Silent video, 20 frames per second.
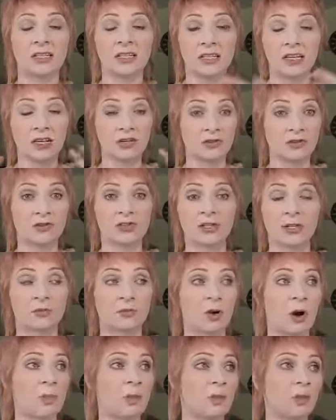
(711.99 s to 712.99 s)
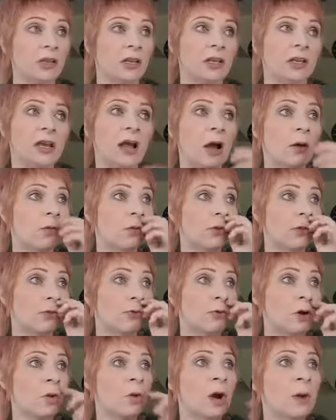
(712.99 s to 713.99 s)
It's an interesting probability. I will
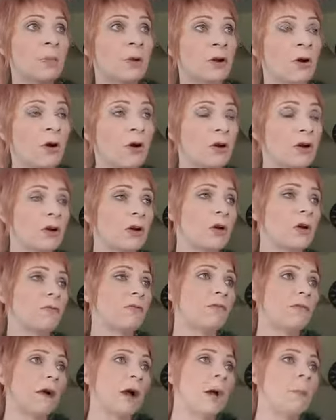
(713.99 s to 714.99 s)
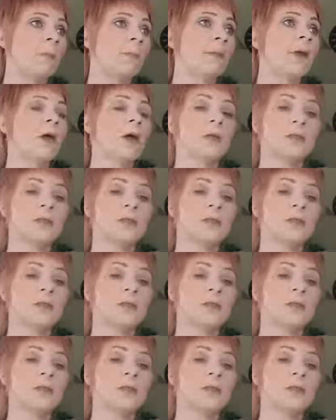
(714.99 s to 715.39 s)
throw up an article from